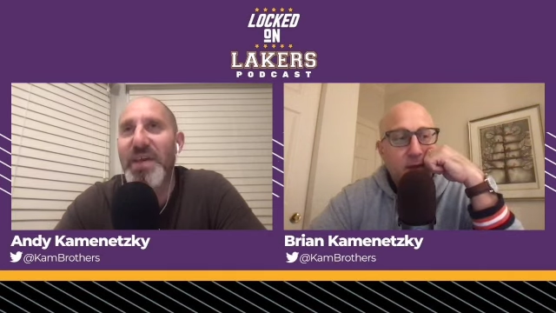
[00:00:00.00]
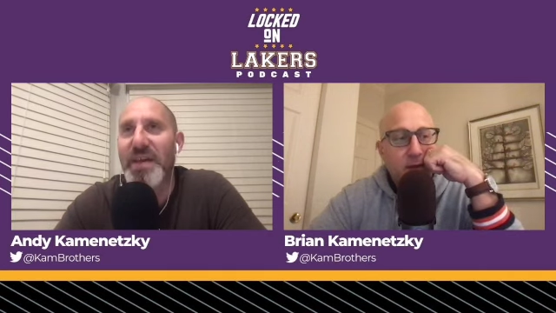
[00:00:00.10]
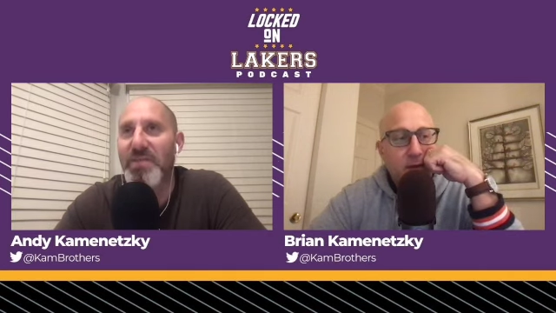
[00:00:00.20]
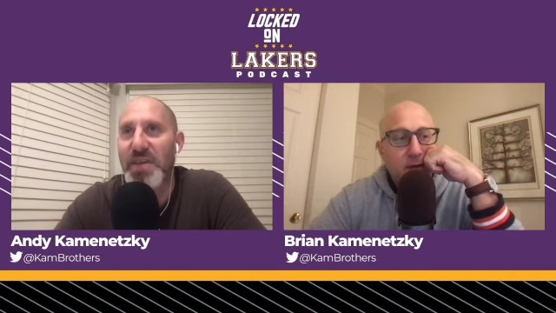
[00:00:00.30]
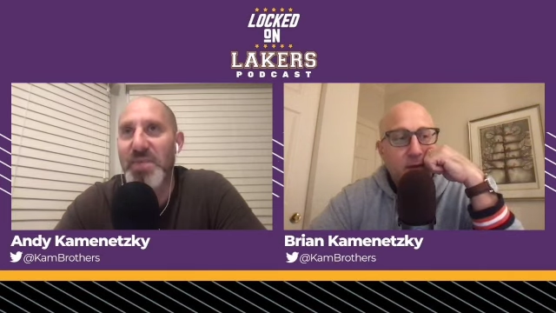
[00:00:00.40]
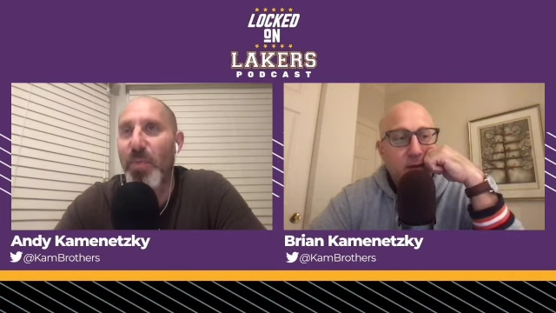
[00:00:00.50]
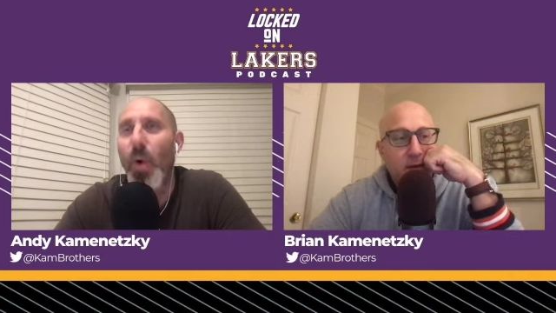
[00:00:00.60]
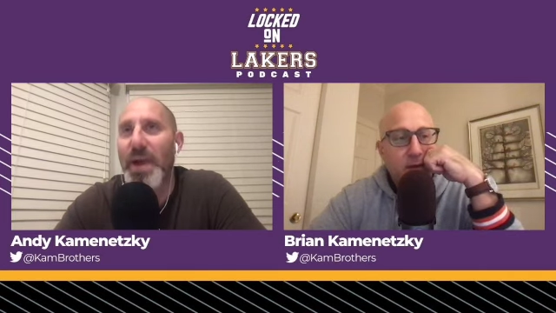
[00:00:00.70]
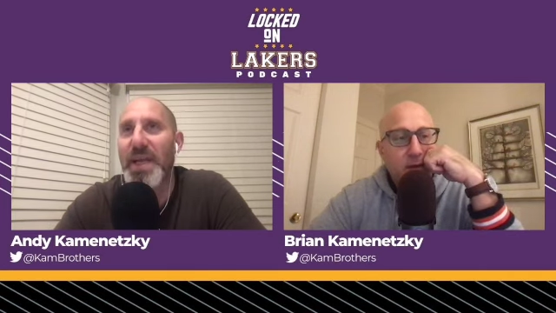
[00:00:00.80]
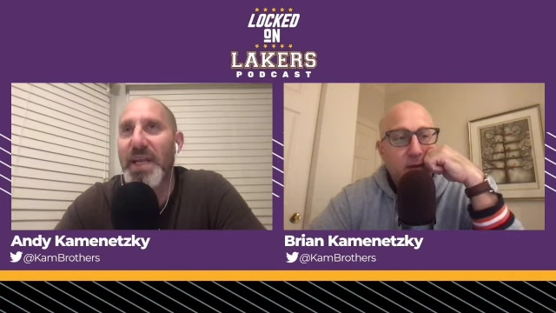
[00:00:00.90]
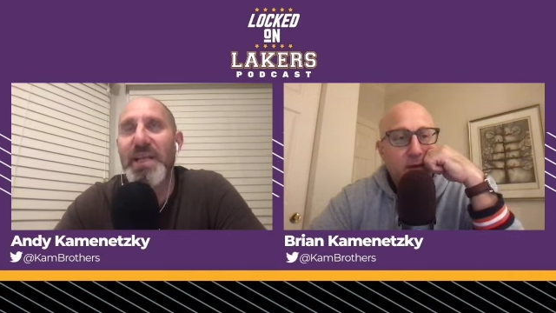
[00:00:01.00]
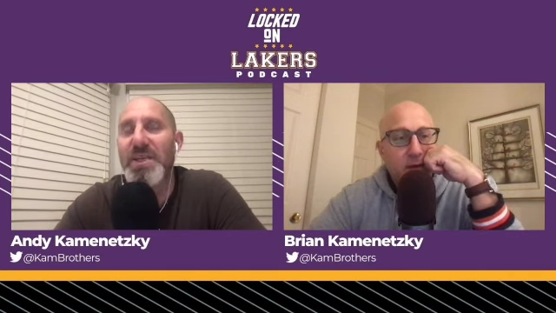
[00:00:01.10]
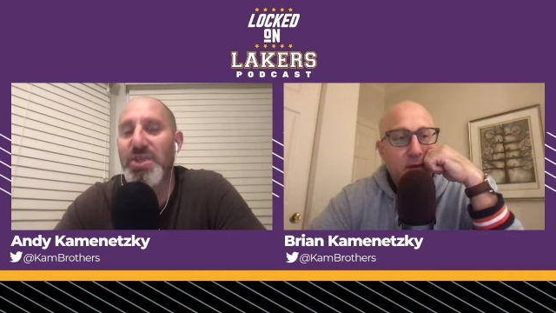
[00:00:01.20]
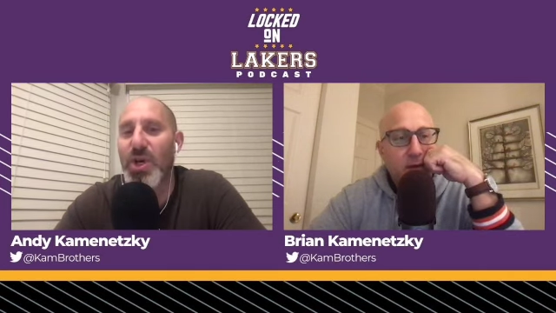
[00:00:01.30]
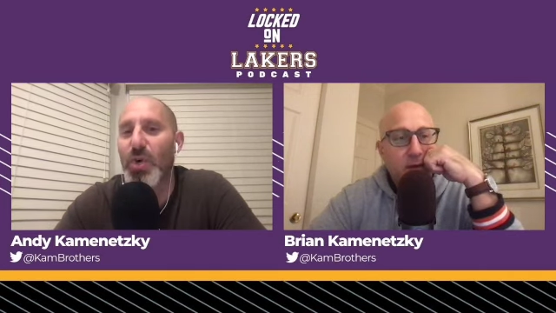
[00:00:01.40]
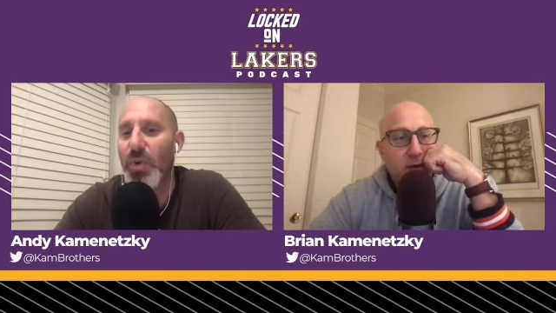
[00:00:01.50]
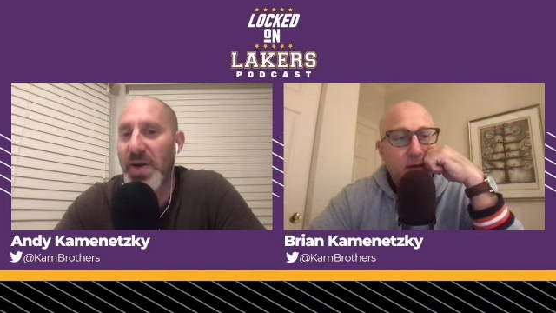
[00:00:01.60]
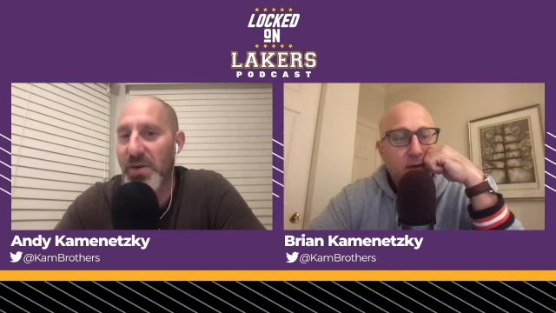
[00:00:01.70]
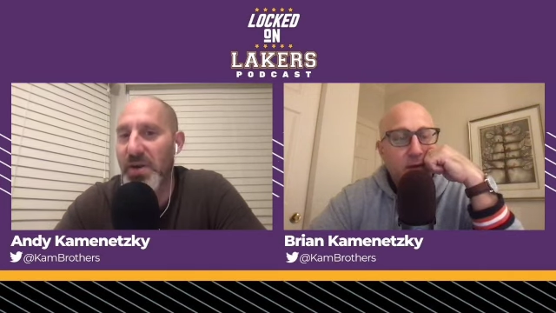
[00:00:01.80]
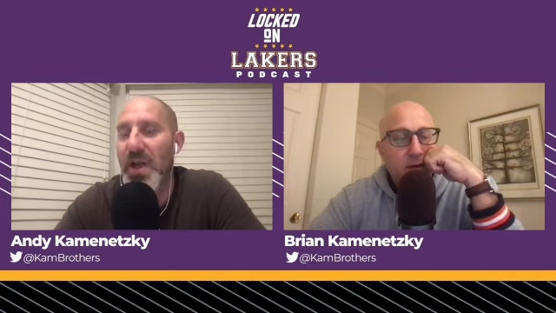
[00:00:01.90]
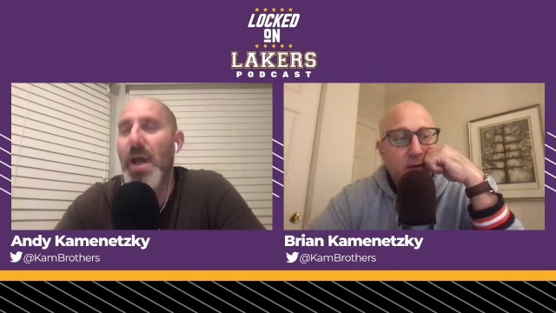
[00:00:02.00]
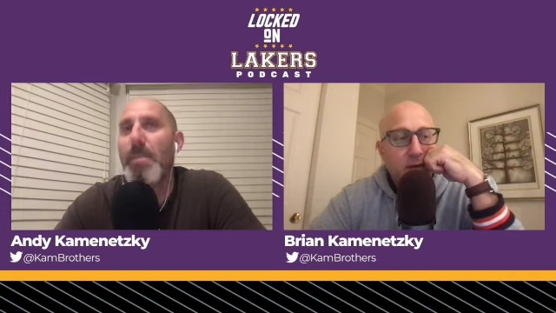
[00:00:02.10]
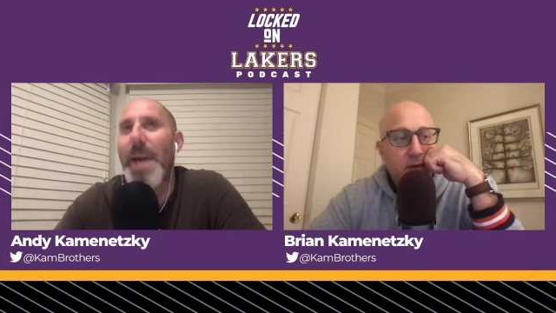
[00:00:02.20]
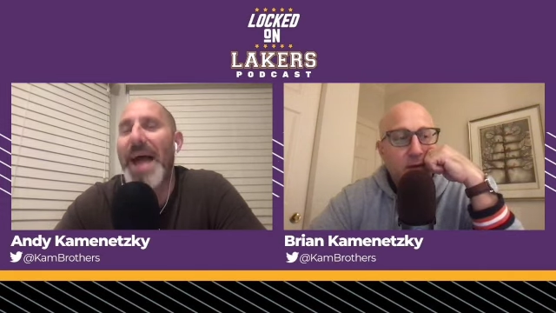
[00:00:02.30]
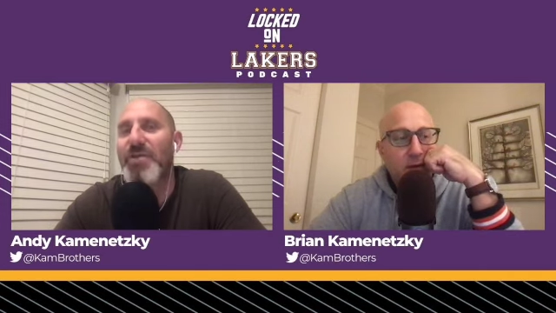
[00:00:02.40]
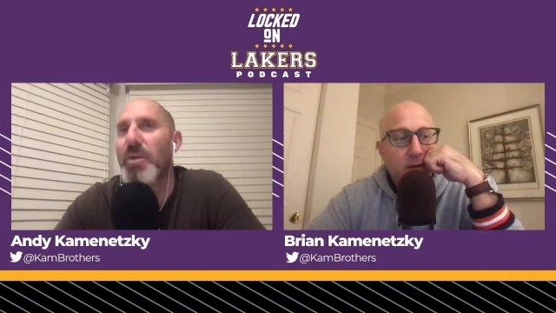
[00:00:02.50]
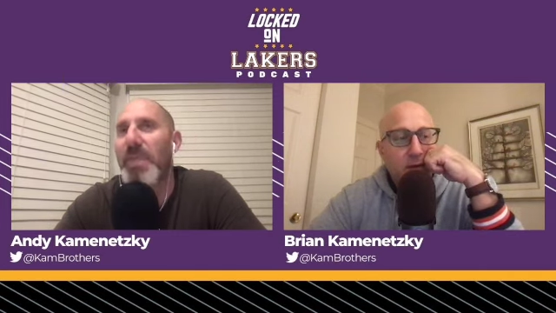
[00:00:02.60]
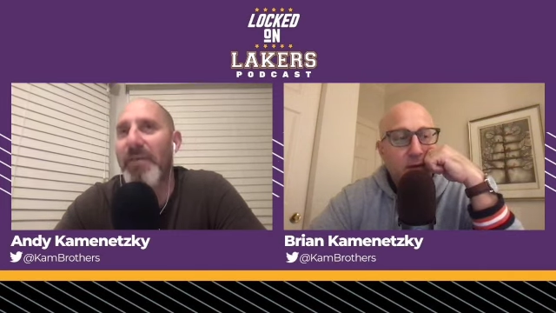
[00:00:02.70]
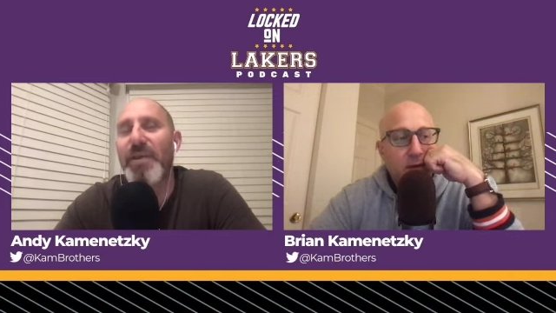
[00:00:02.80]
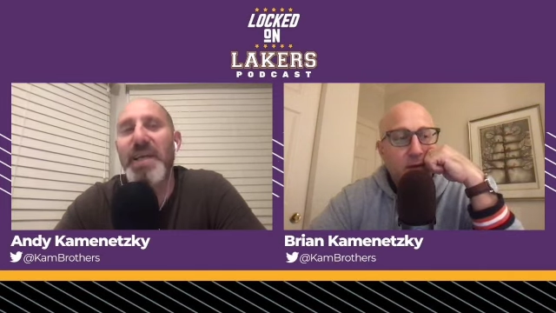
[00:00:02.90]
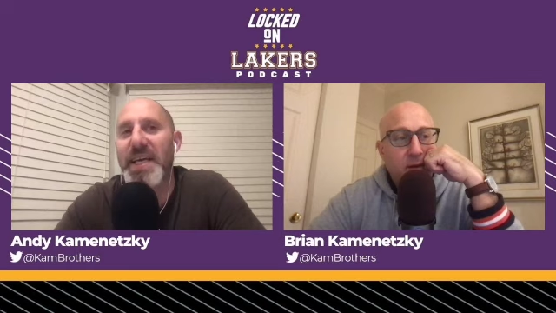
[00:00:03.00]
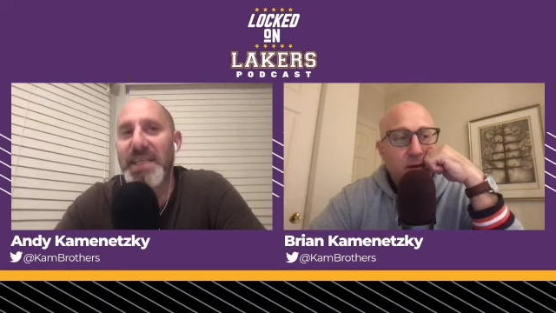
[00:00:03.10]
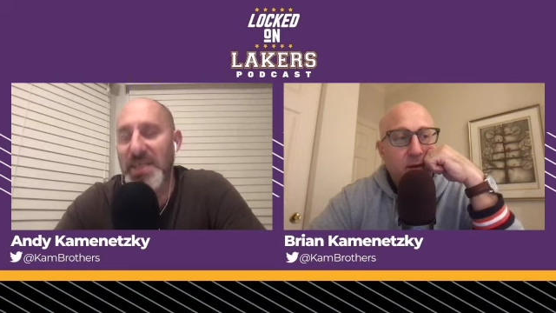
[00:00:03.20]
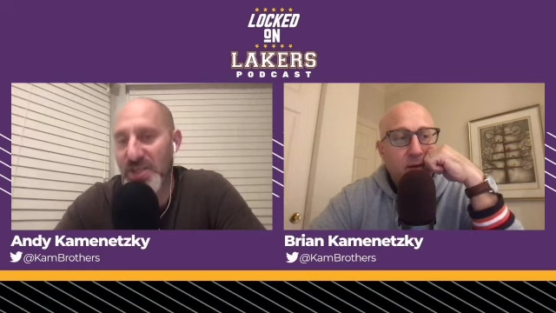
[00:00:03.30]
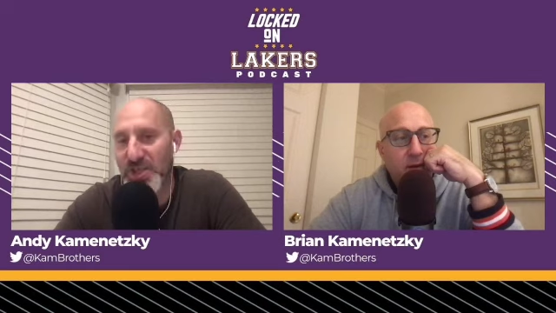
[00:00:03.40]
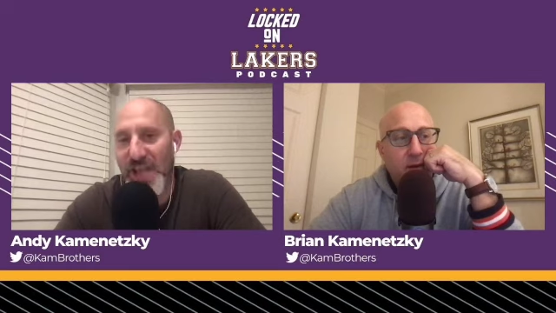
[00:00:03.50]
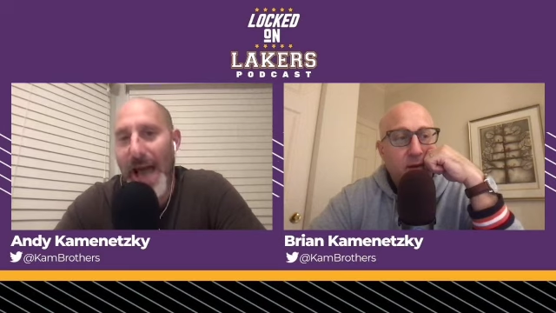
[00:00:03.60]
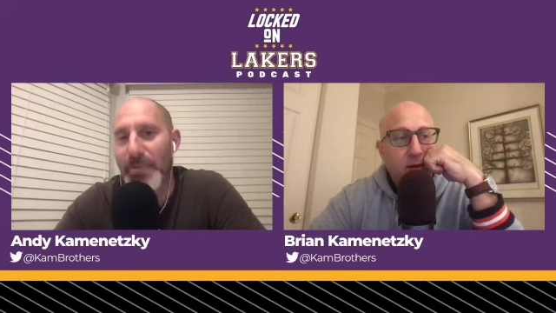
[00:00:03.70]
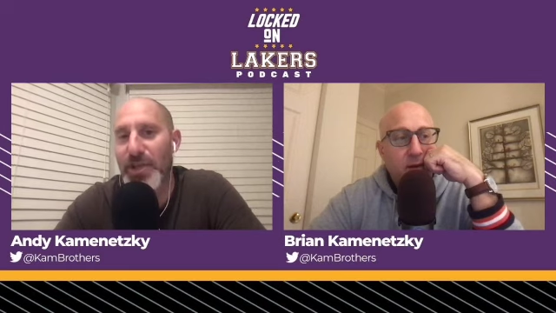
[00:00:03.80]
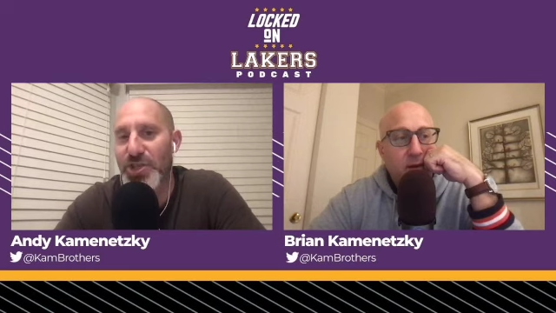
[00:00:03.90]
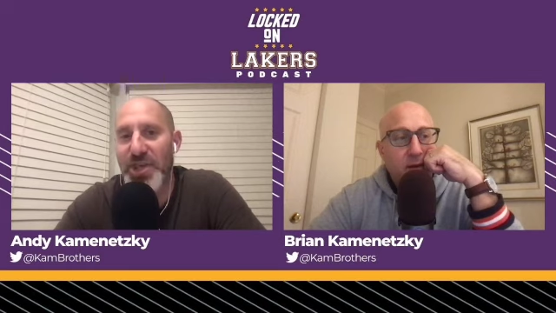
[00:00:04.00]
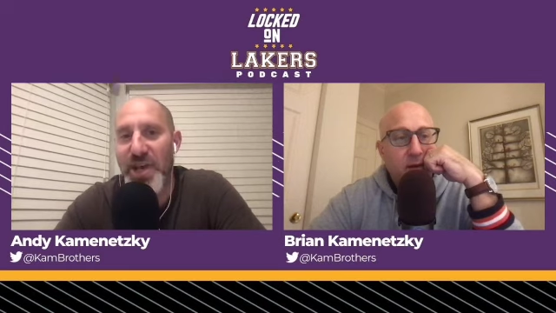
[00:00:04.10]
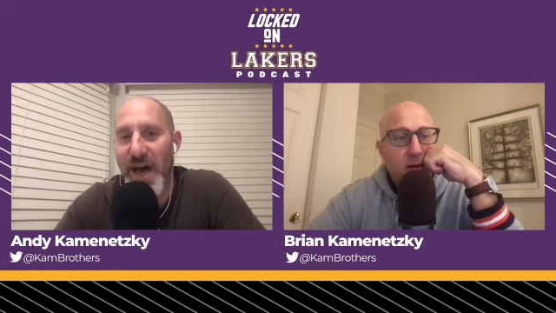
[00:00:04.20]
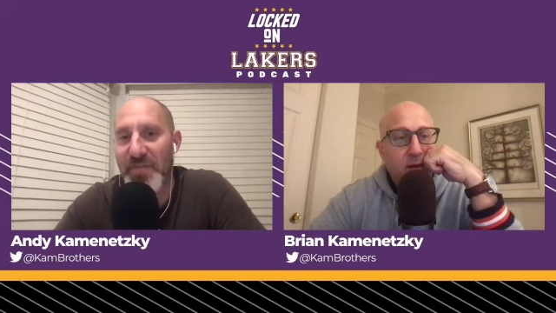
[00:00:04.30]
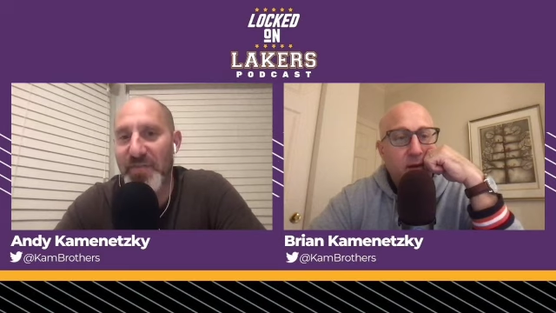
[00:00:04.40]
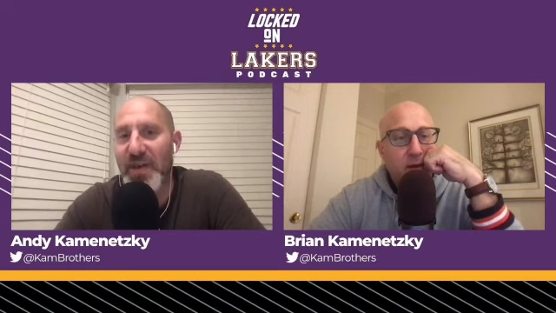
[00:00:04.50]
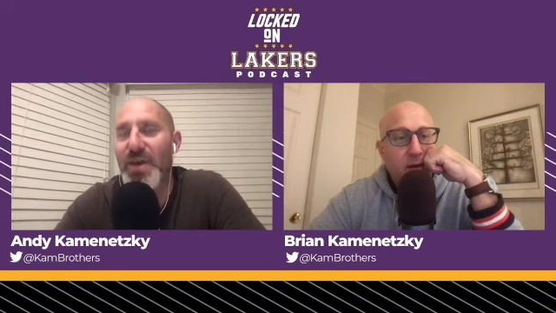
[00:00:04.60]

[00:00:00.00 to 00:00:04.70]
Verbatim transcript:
Speaker 1: at this point in his career, Patrick Beverley is established enough